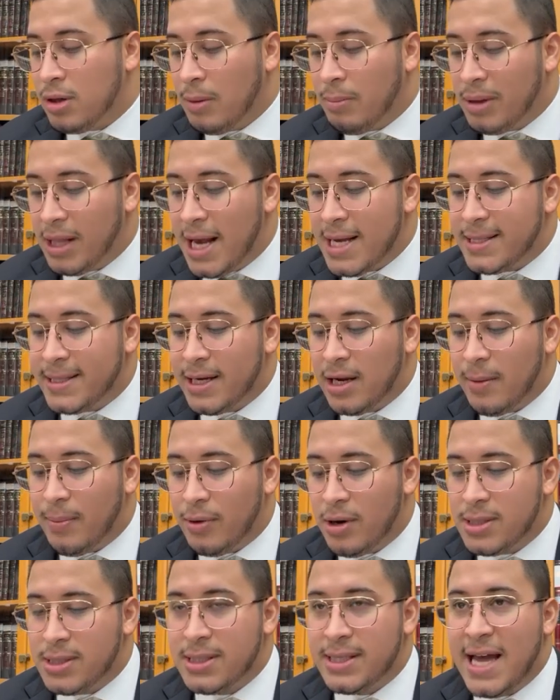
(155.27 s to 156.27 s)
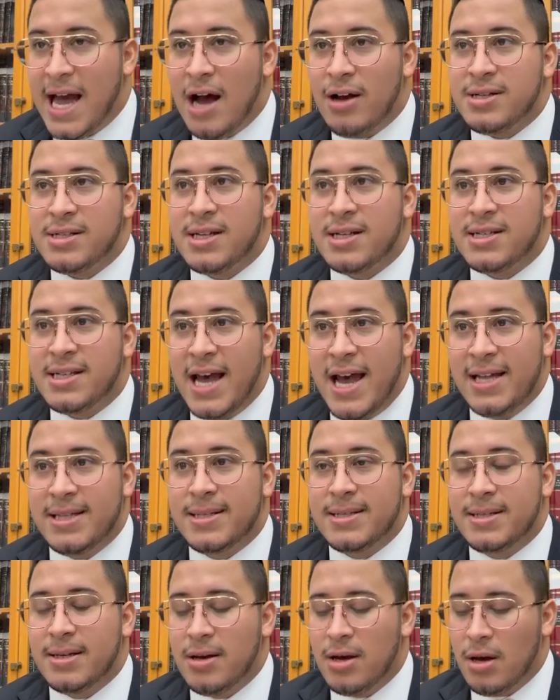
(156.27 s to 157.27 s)
blessing in a person's house
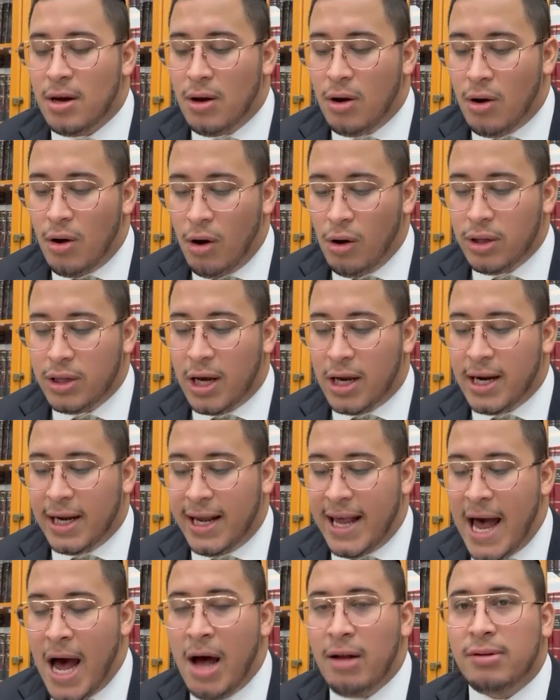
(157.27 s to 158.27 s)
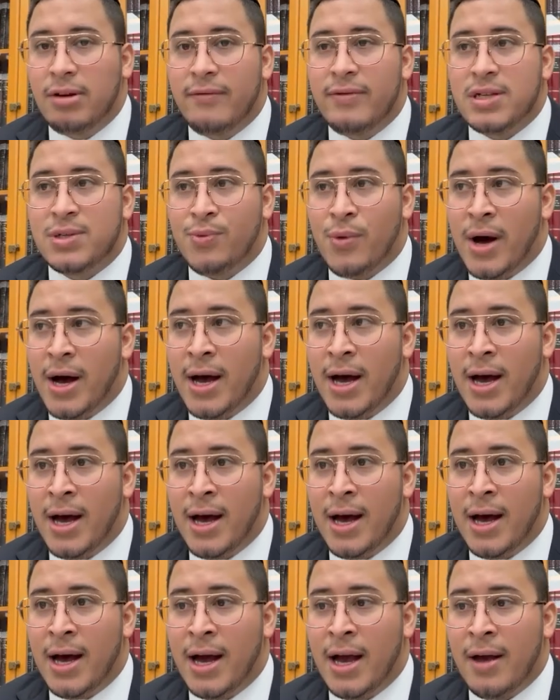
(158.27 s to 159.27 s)
descends only on account of his
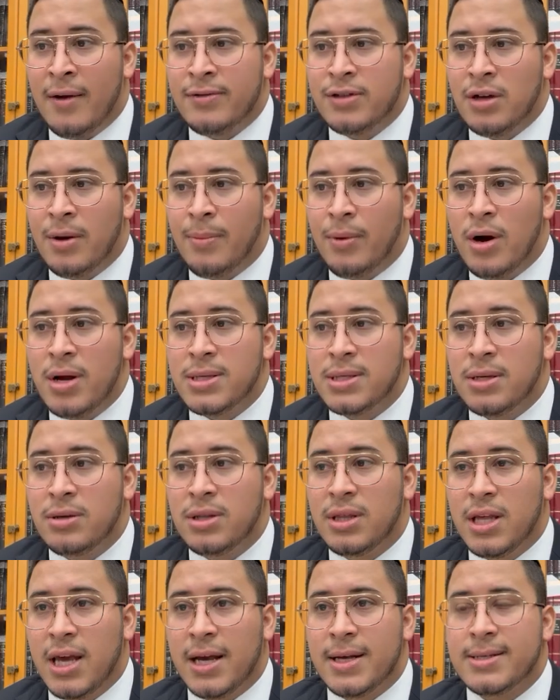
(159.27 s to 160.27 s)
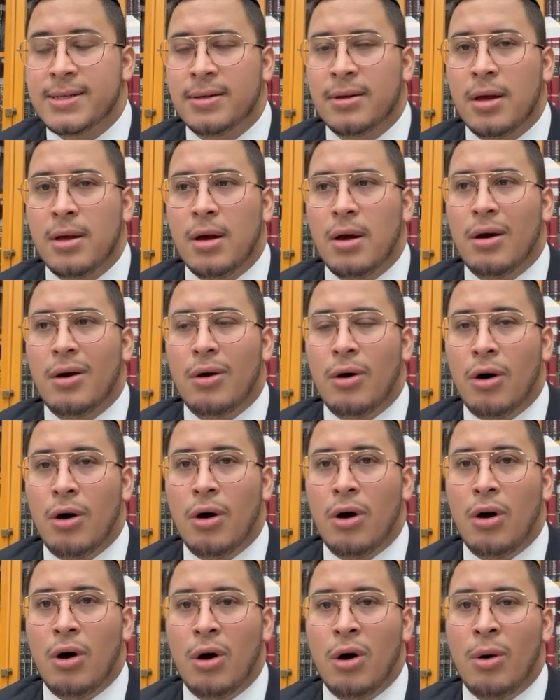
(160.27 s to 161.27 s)
wife. So a person thinks,
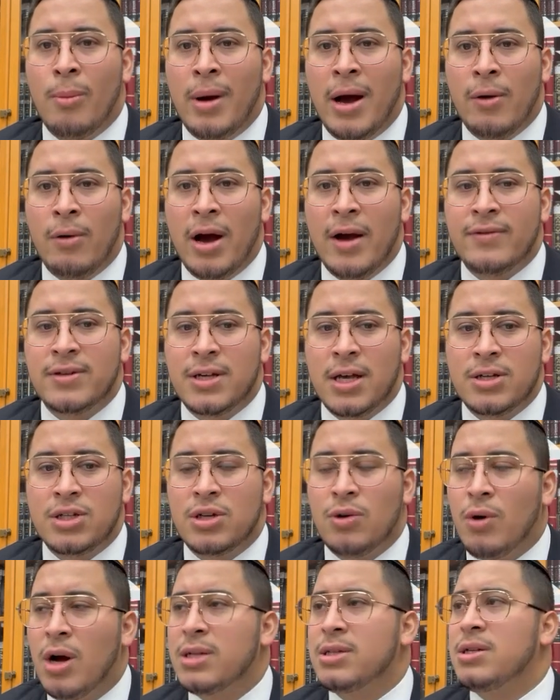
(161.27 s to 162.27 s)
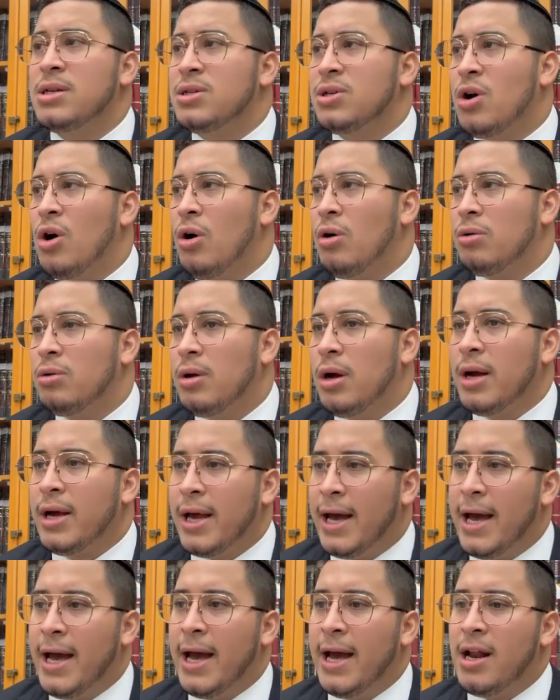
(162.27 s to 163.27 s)
oh, my wife says she wants this coat.
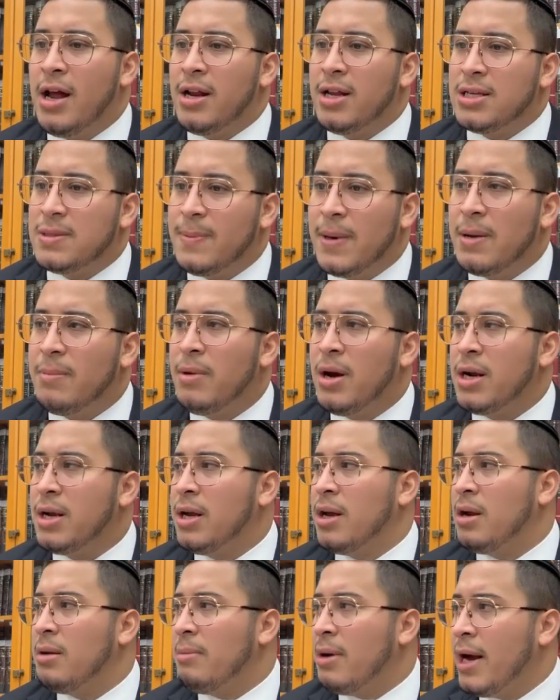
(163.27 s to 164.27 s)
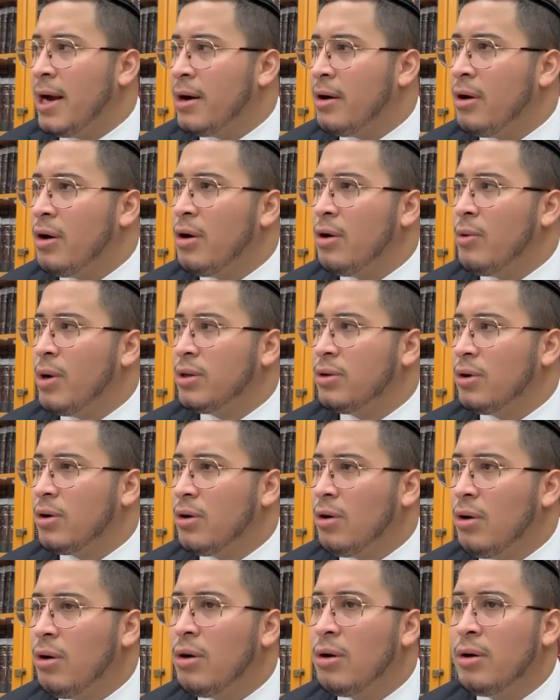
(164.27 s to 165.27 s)
Again, I need to spend money on buying her a winter
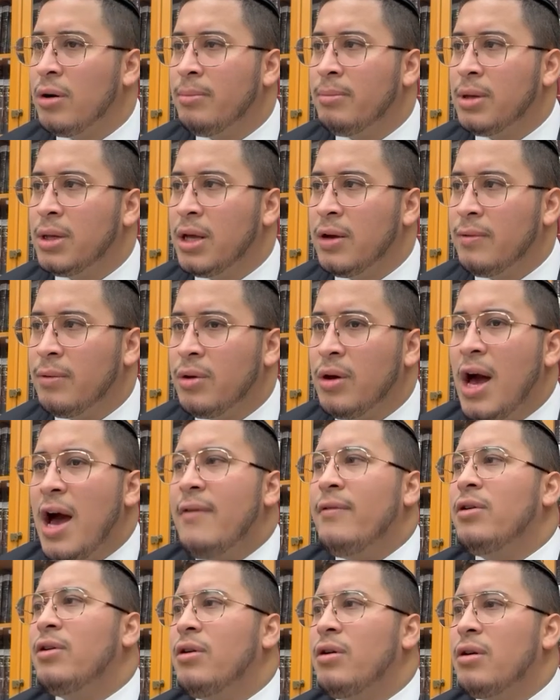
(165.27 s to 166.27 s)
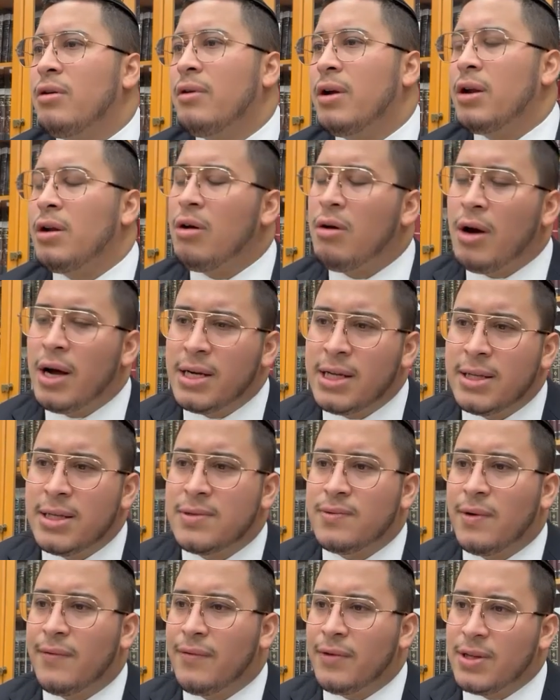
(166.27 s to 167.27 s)
coat. Unbelievable. You have a coat already. No, I need this
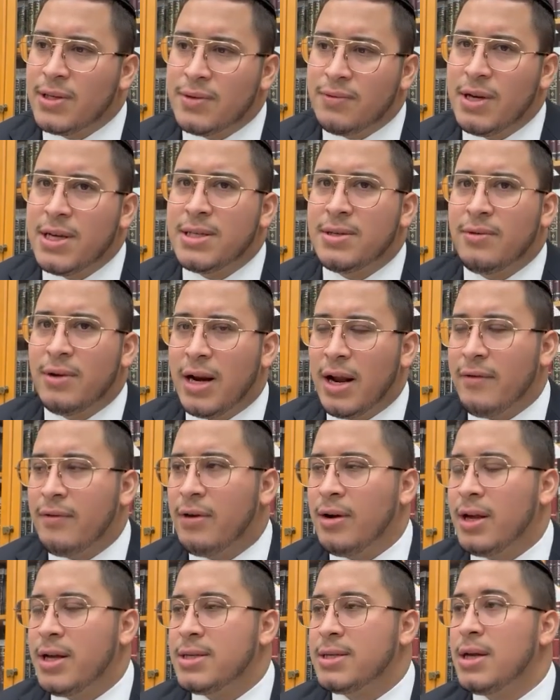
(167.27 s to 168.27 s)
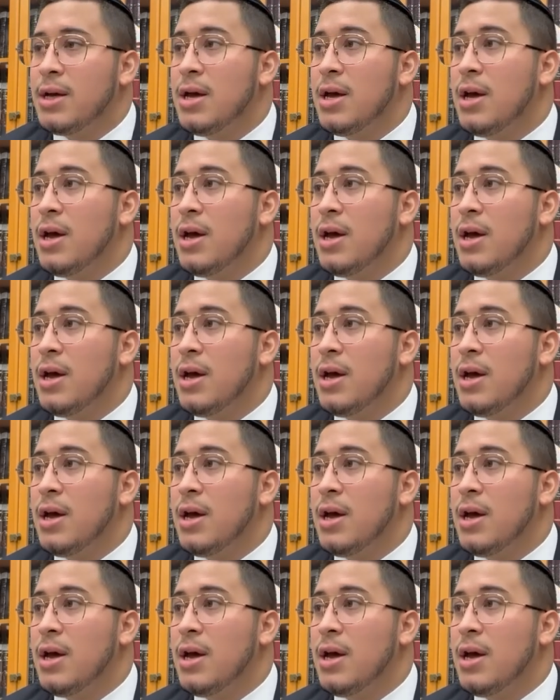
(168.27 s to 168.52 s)
one for this reason, whatever it is.